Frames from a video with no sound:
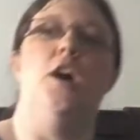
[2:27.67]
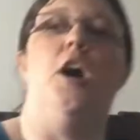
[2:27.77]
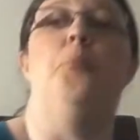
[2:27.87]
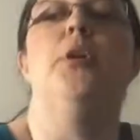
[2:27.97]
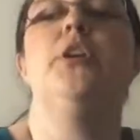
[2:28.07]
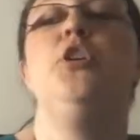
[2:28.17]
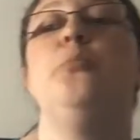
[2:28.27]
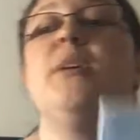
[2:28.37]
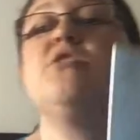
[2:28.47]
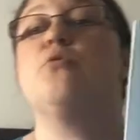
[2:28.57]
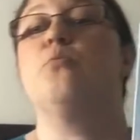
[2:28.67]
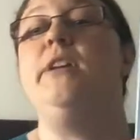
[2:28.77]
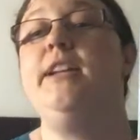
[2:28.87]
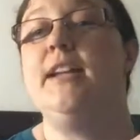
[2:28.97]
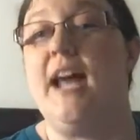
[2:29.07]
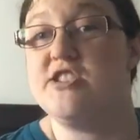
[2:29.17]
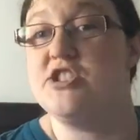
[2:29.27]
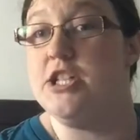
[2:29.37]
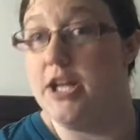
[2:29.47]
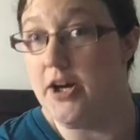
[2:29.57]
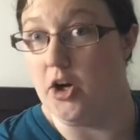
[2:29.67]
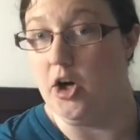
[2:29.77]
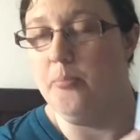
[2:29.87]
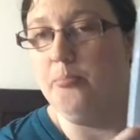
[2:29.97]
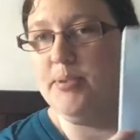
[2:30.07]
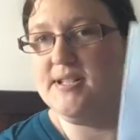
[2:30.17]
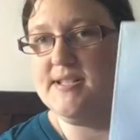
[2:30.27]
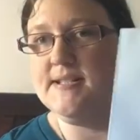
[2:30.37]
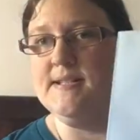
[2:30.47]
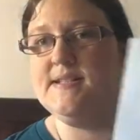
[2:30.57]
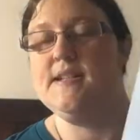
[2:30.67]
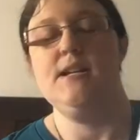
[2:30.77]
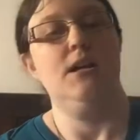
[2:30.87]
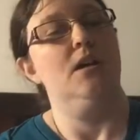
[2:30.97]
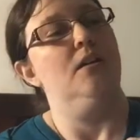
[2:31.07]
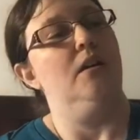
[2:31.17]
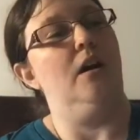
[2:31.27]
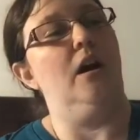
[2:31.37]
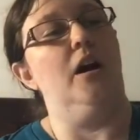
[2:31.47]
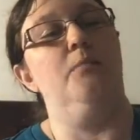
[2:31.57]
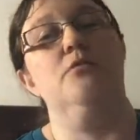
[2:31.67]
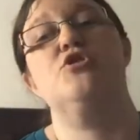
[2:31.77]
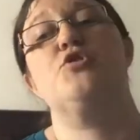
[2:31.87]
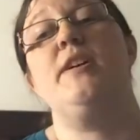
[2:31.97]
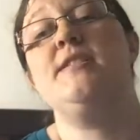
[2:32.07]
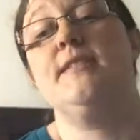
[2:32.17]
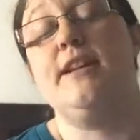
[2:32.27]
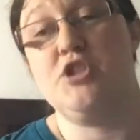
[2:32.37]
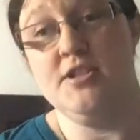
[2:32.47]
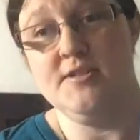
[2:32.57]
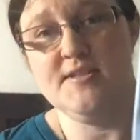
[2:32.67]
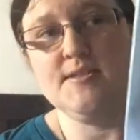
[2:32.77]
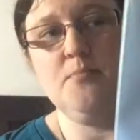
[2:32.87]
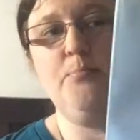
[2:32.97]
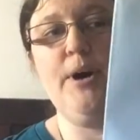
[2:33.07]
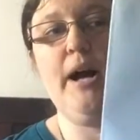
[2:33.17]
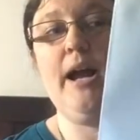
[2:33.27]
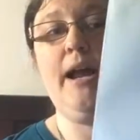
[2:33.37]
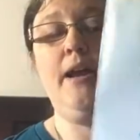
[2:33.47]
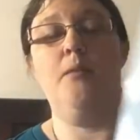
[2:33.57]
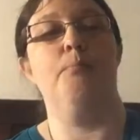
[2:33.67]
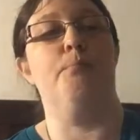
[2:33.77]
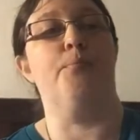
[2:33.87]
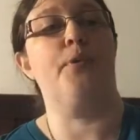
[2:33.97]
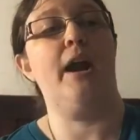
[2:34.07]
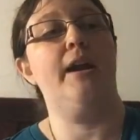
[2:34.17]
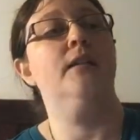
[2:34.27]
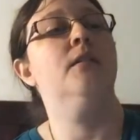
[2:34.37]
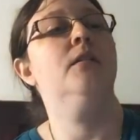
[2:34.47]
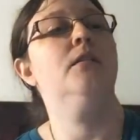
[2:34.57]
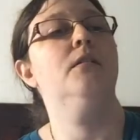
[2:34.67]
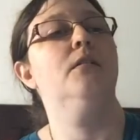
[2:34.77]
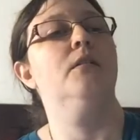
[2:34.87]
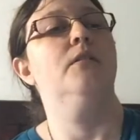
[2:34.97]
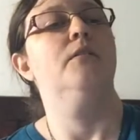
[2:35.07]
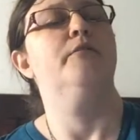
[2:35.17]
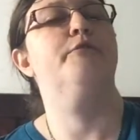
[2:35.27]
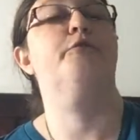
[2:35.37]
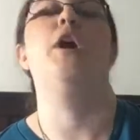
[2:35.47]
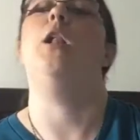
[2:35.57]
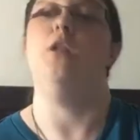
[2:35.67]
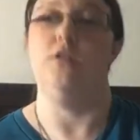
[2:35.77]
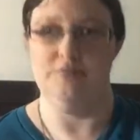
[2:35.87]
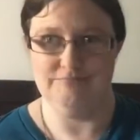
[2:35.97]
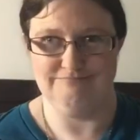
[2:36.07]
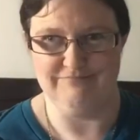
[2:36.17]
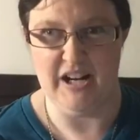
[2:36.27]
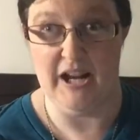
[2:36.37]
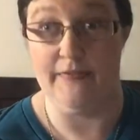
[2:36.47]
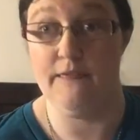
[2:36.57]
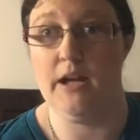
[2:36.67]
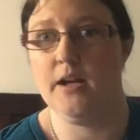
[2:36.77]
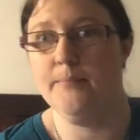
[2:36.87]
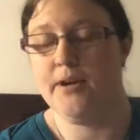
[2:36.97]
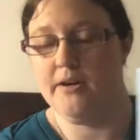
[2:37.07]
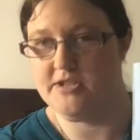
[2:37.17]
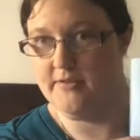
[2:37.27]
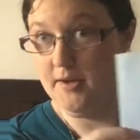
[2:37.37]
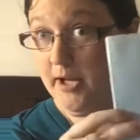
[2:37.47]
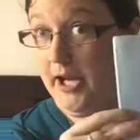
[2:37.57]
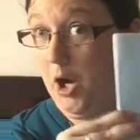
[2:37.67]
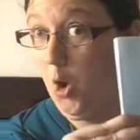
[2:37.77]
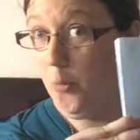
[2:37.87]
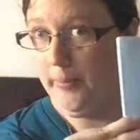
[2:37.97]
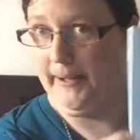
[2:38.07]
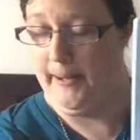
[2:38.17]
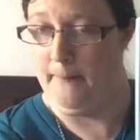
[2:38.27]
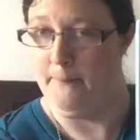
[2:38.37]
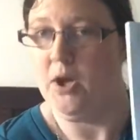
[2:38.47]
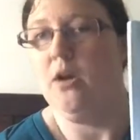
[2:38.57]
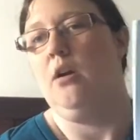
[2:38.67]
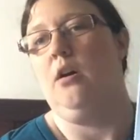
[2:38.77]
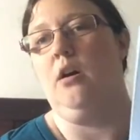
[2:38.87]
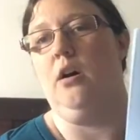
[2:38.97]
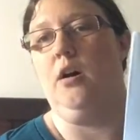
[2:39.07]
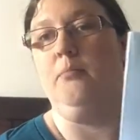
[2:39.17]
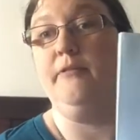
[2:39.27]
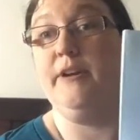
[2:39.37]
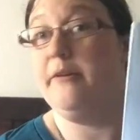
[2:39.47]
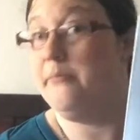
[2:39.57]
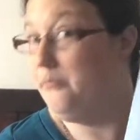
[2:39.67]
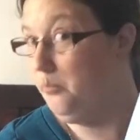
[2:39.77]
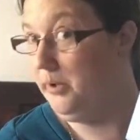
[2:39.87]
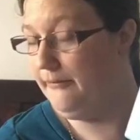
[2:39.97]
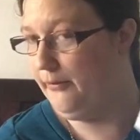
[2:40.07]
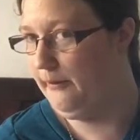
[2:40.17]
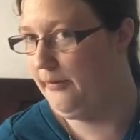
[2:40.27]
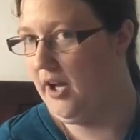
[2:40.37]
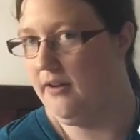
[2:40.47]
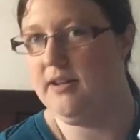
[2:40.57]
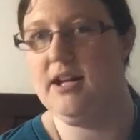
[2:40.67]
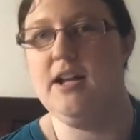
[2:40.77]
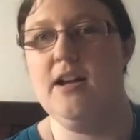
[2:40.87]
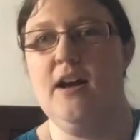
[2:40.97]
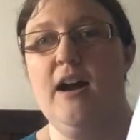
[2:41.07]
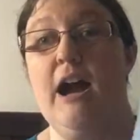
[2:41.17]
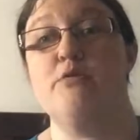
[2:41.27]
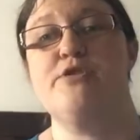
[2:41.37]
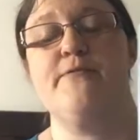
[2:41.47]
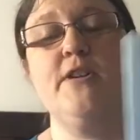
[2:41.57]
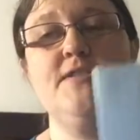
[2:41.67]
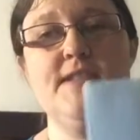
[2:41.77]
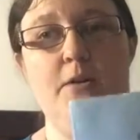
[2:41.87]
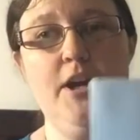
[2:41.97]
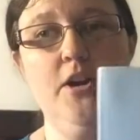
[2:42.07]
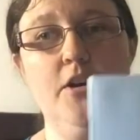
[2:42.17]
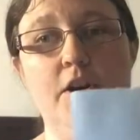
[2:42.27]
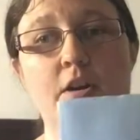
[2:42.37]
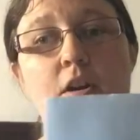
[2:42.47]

a book you meant to read last year but didn't, Translations by Brian Frell. I think I'm pronouncing that right. I hope I am. If we've got any Irish friends out here